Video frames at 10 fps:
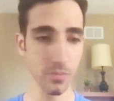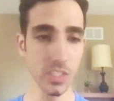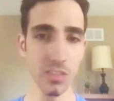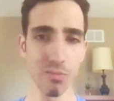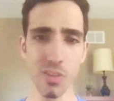
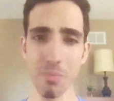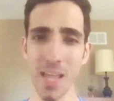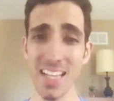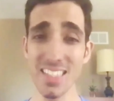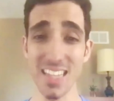For the
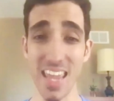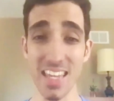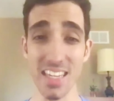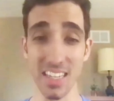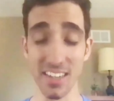past
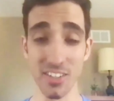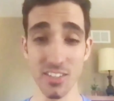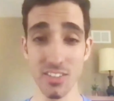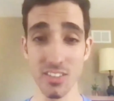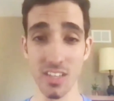8
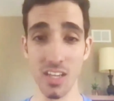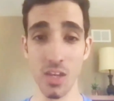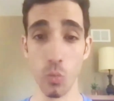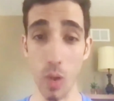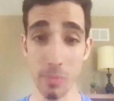years,
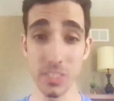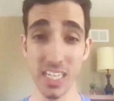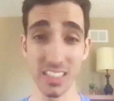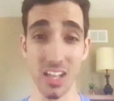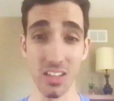web
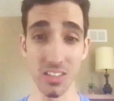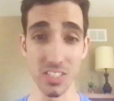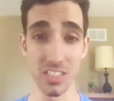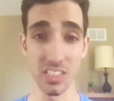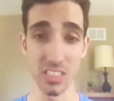
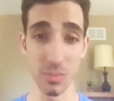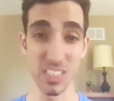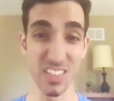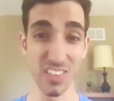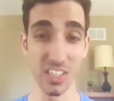technologies, and
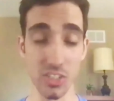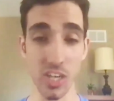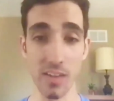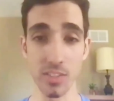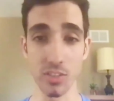specifically
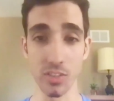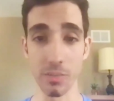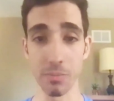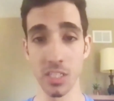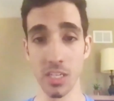
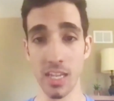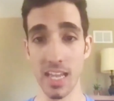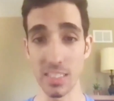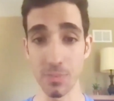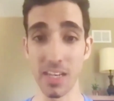JavaScript,
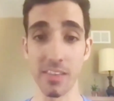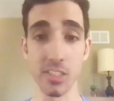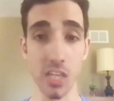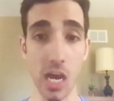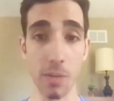has been at the
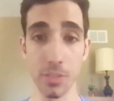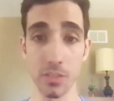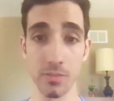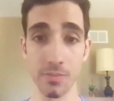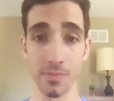top.
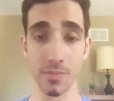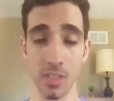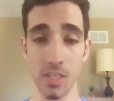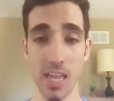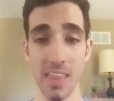
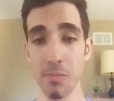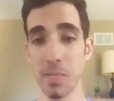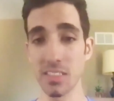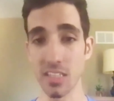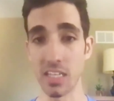And that
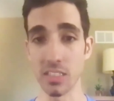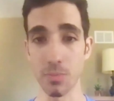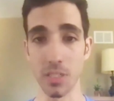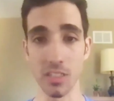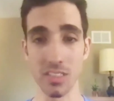makes sense
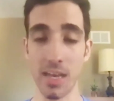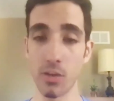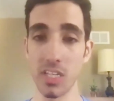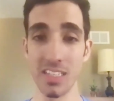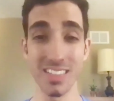because
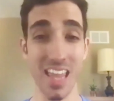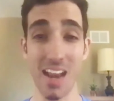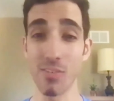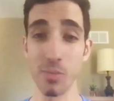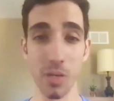nowadays
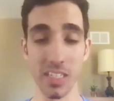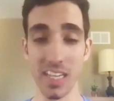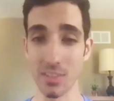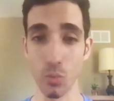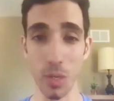everybody
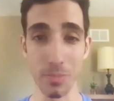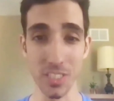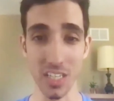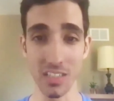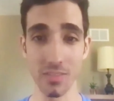has a
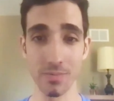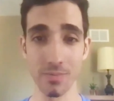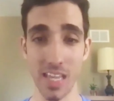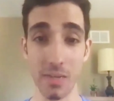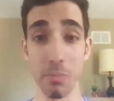website
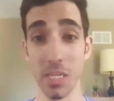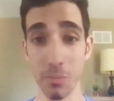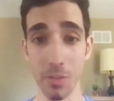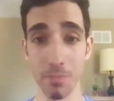at a minimum.